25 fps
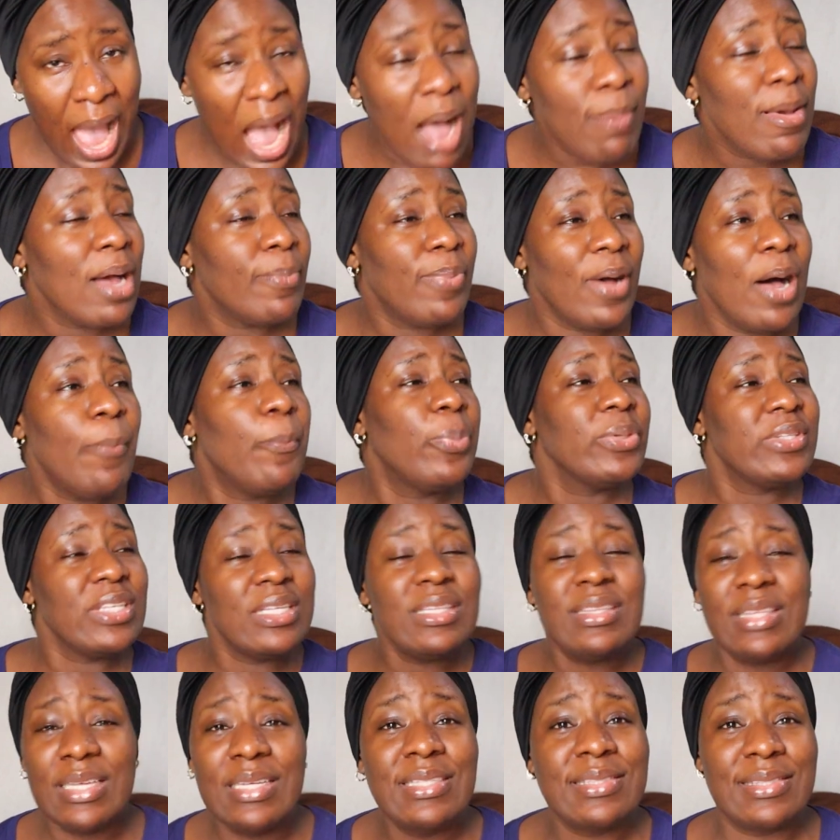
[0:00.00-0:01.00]
I'm about
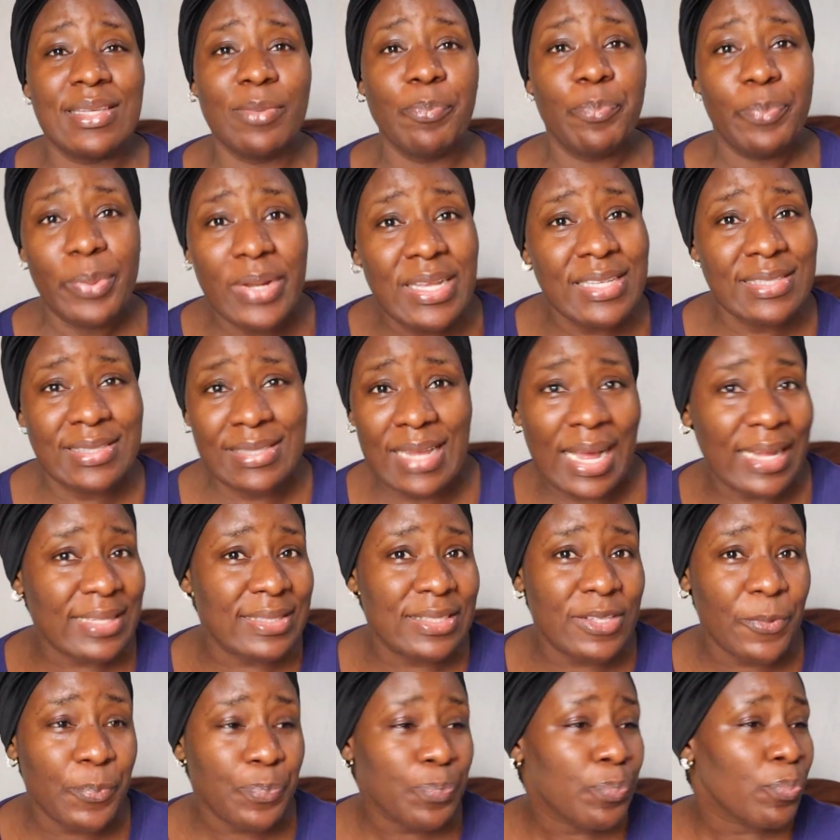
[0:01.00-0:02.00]
putting things in place
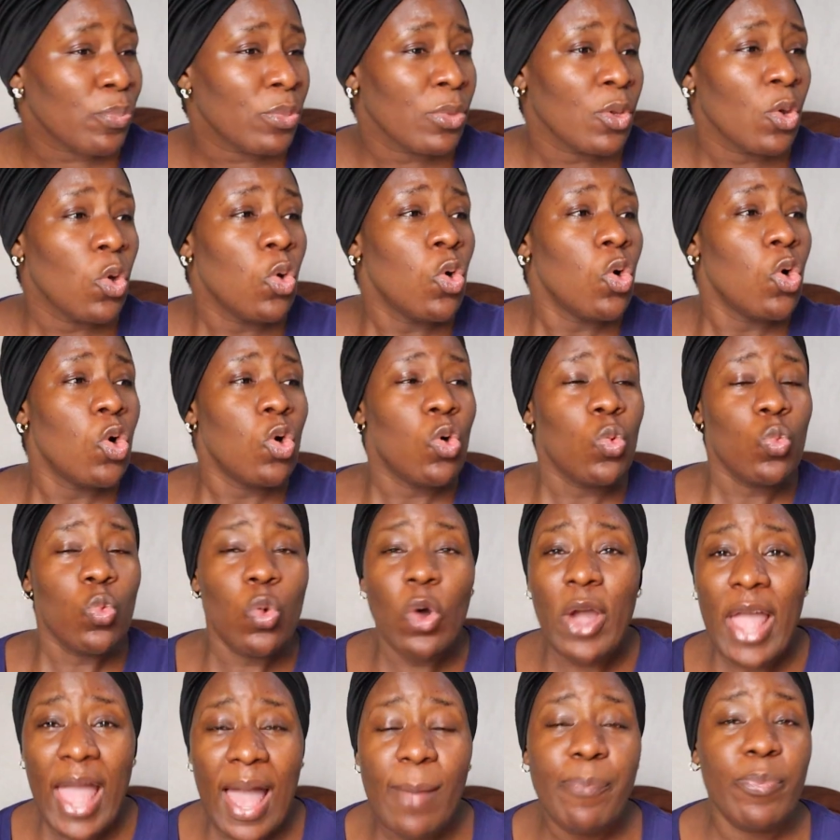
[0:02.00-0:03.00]
that
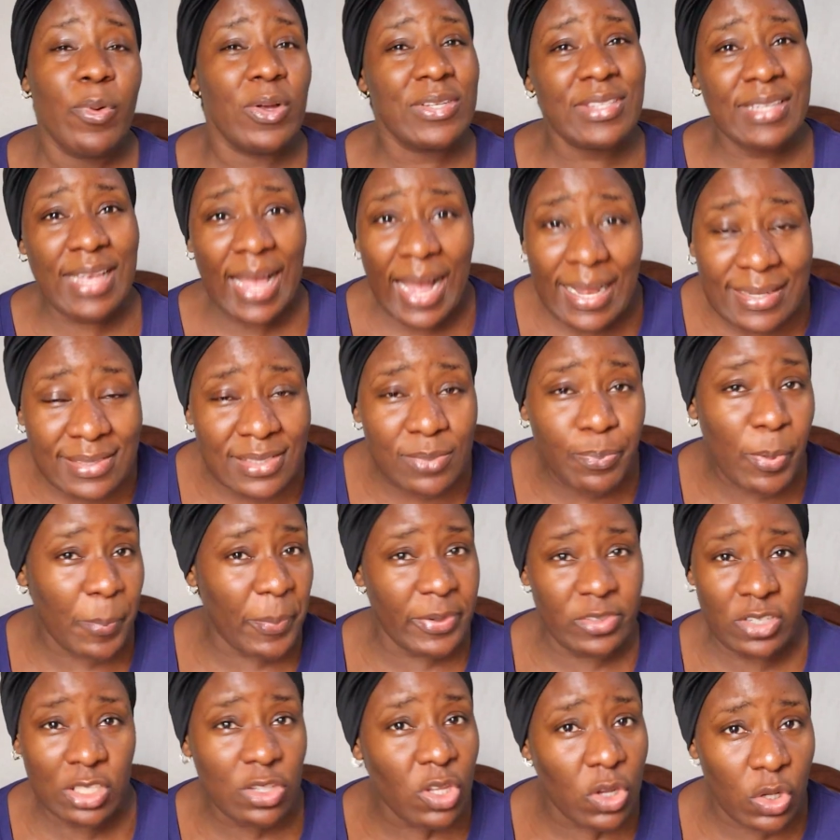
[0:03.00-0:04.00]
will help us catch
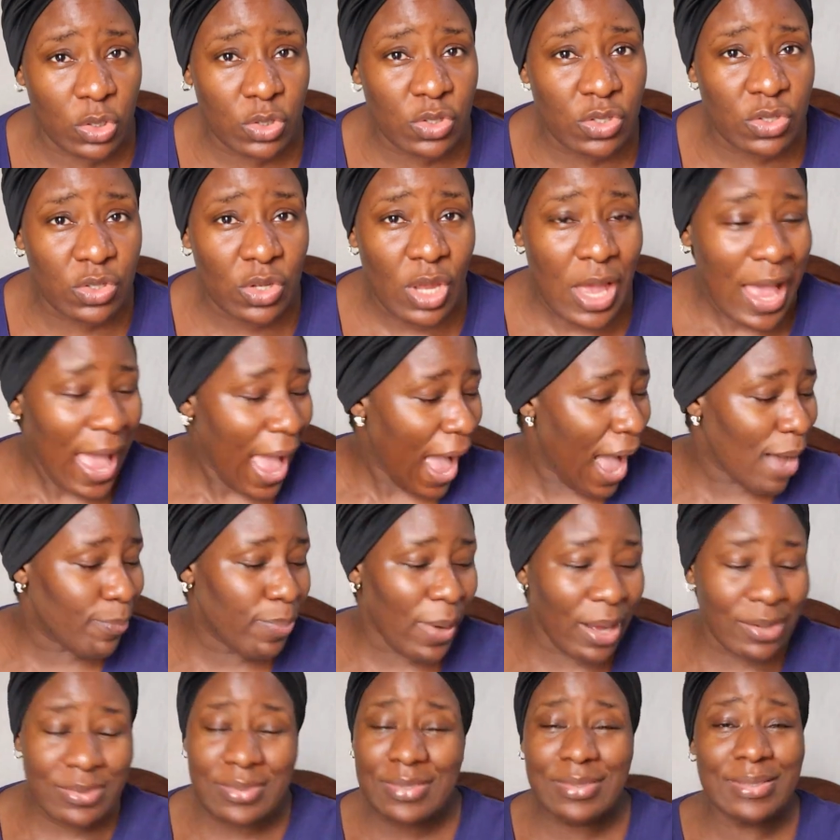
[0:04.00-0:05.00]
perpetrators.
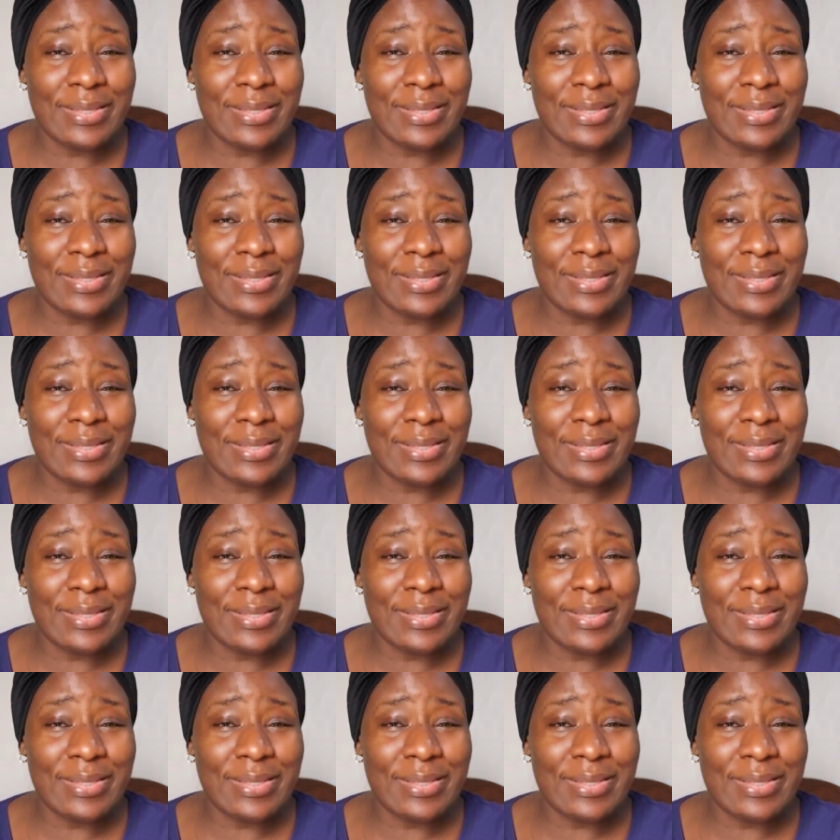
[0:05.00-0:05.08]
About